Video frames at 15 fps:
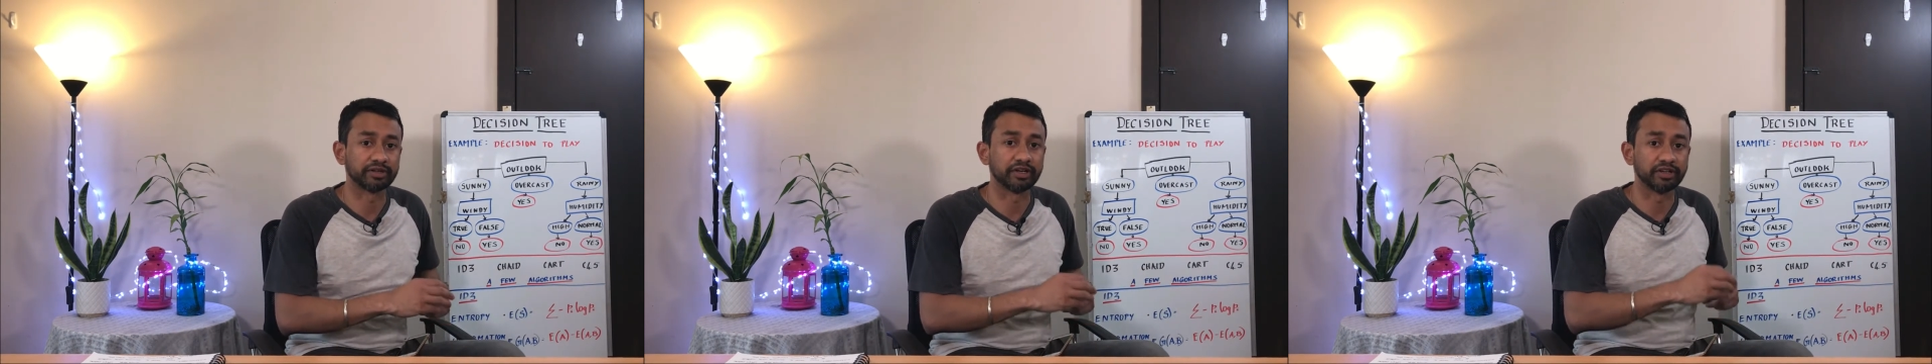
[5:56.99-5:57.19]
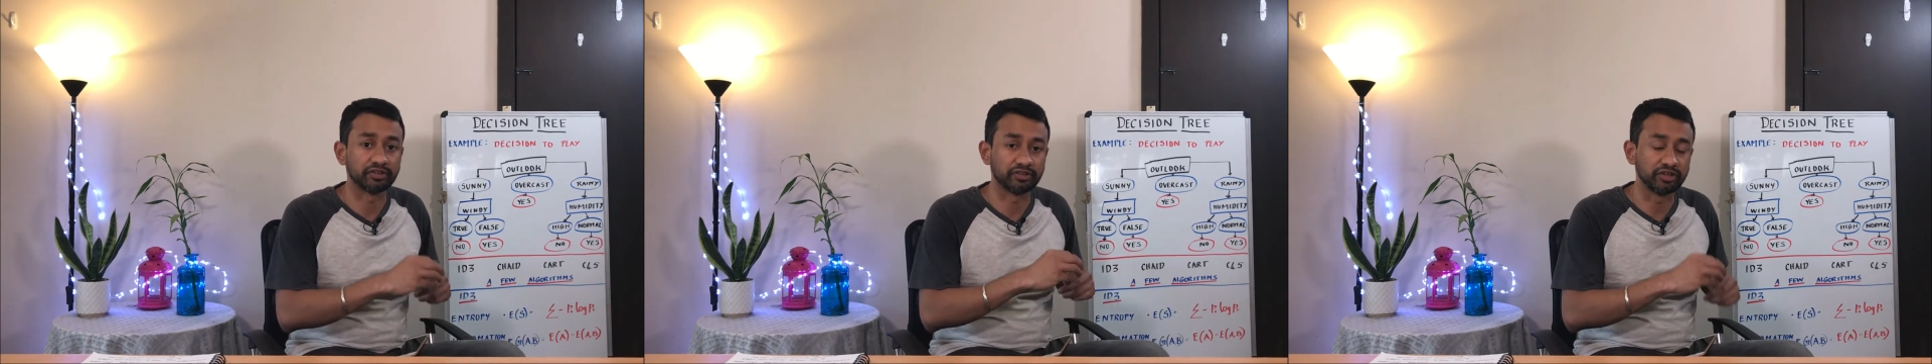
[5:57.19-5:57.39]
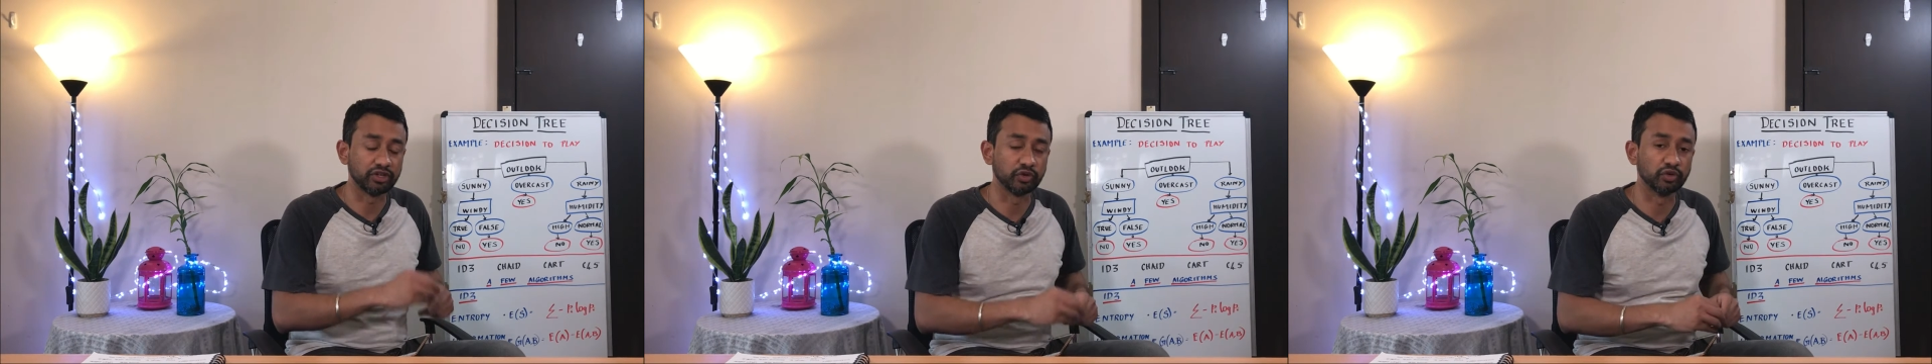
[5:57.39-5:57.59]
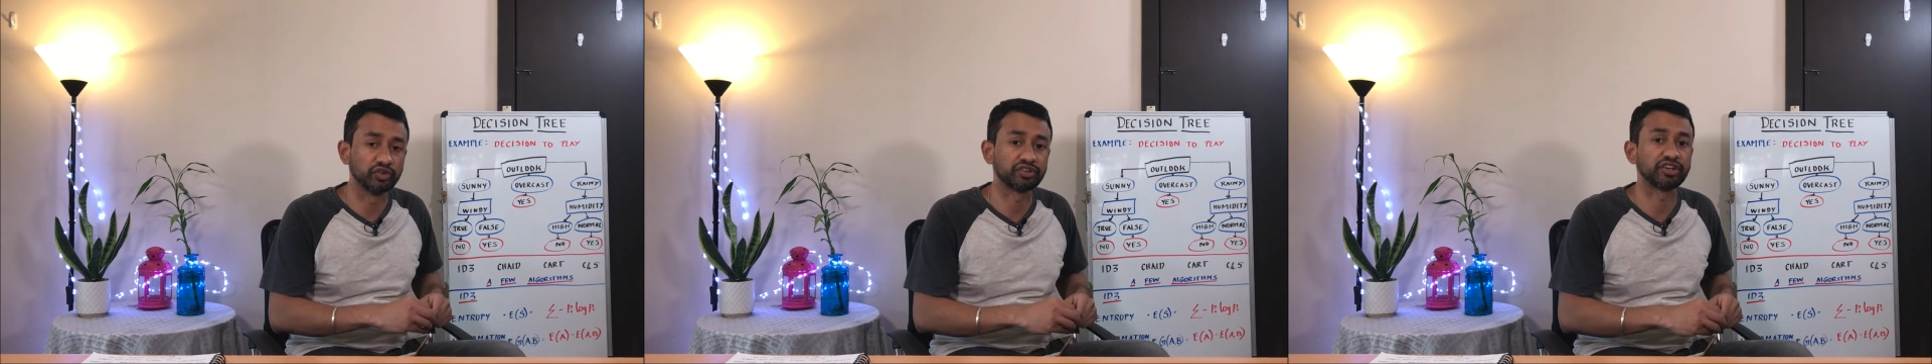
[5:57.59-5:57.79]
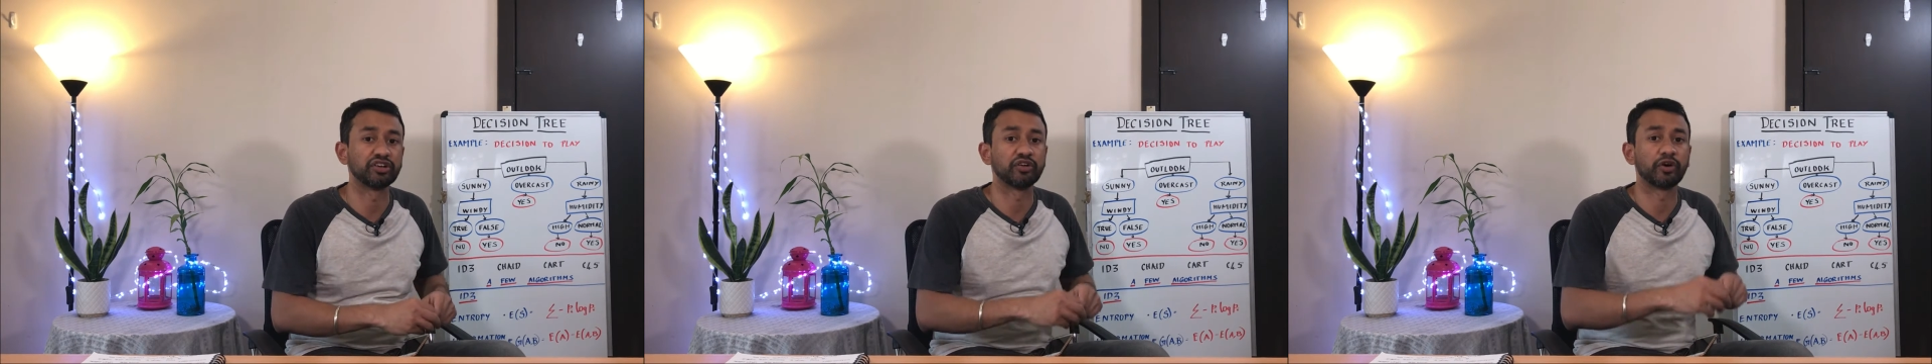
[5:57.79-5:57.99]
that is
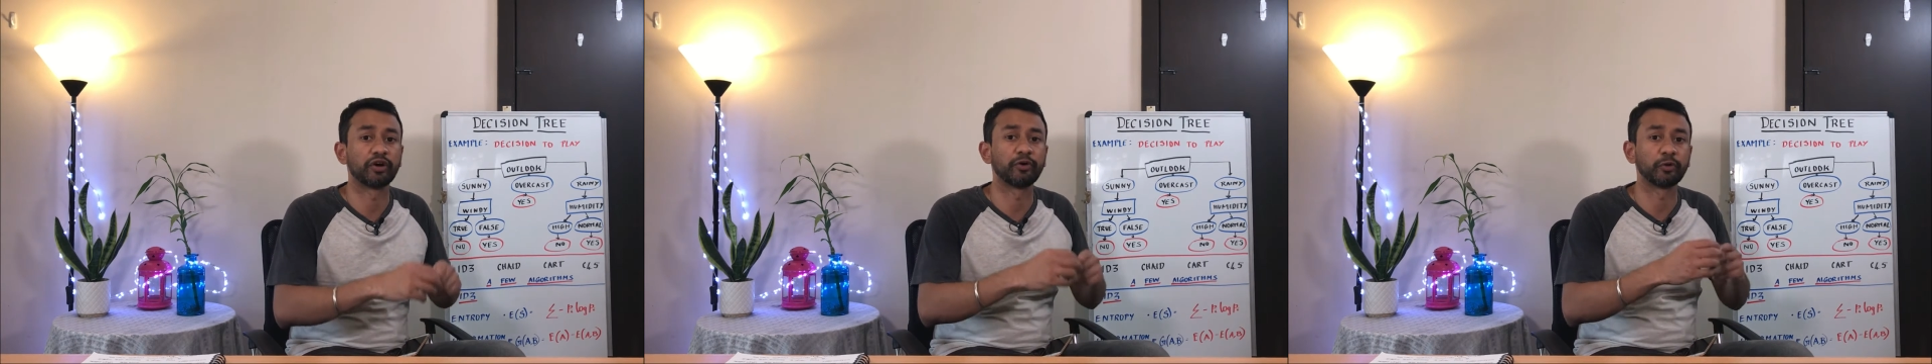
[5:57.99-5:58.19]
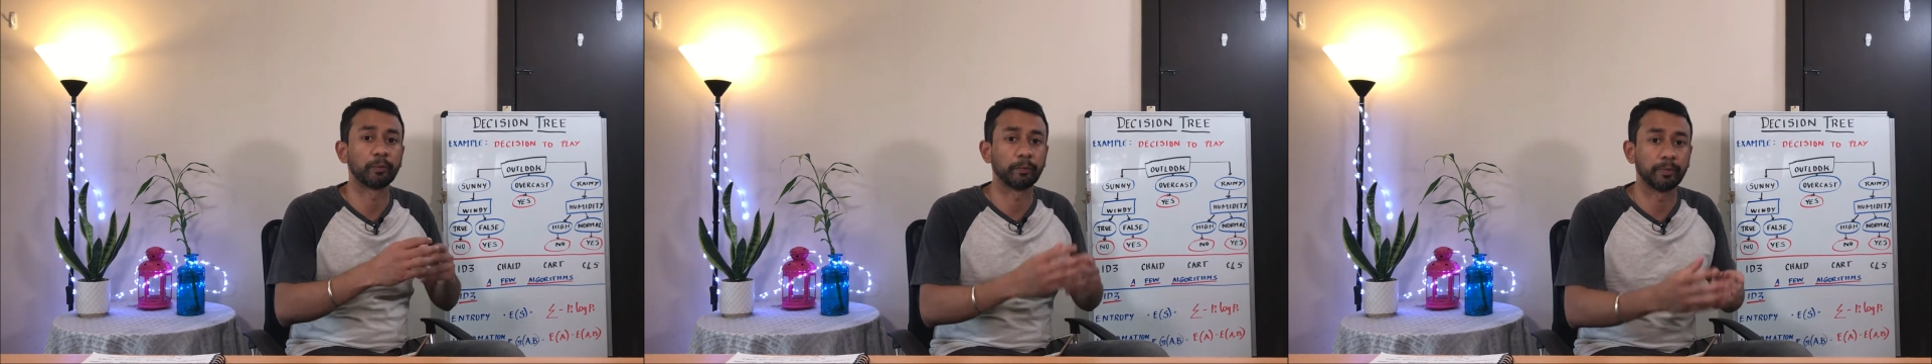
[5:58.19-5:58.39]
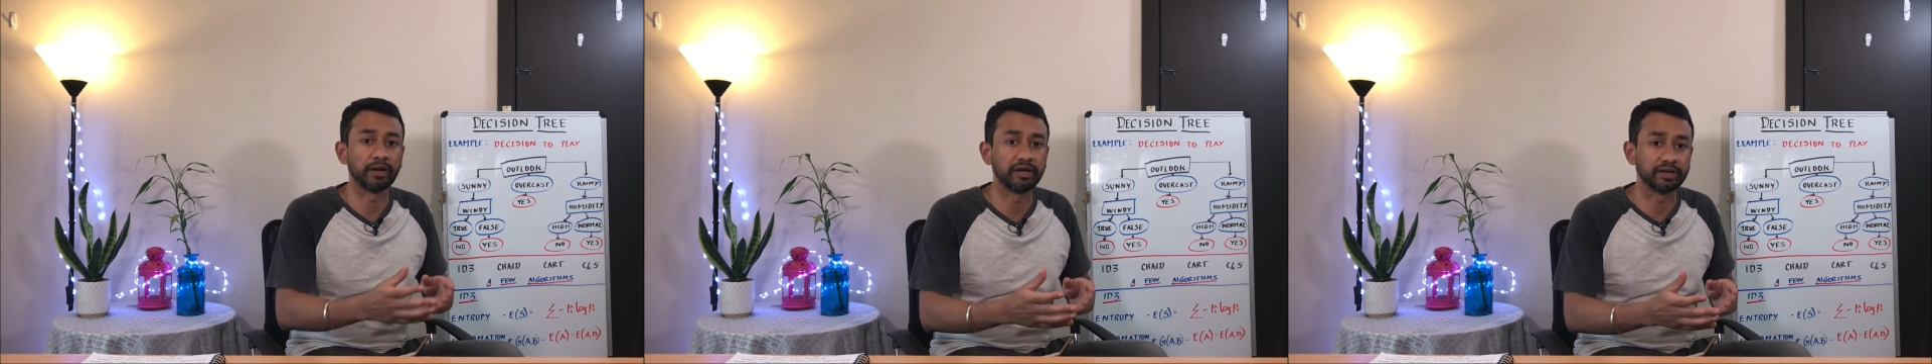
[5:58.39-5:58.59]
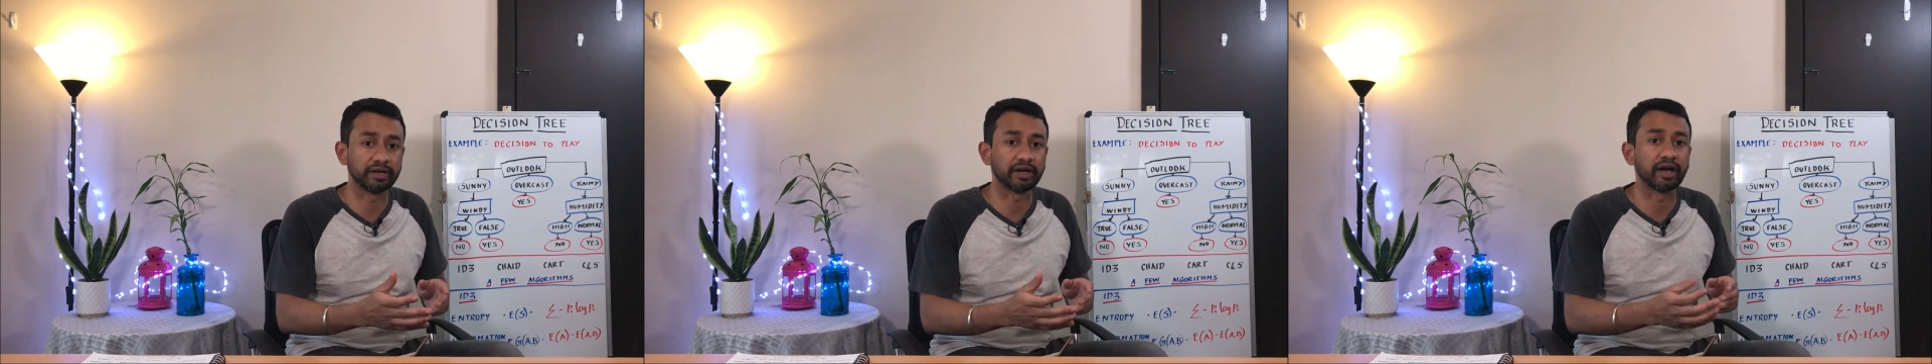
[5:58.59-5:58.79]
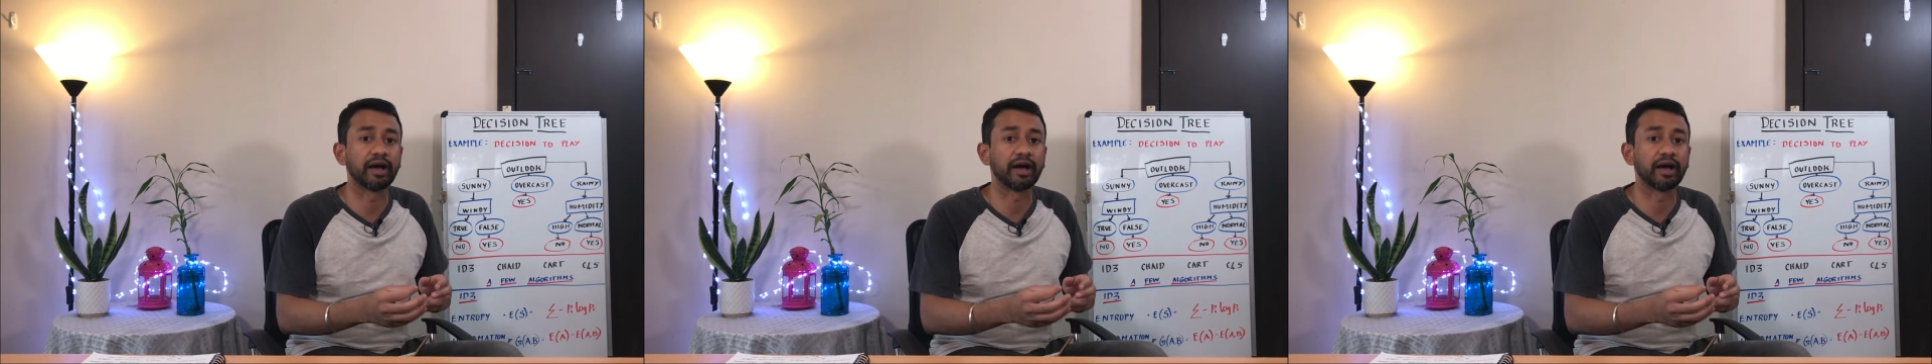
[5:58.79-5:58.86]
used in order to build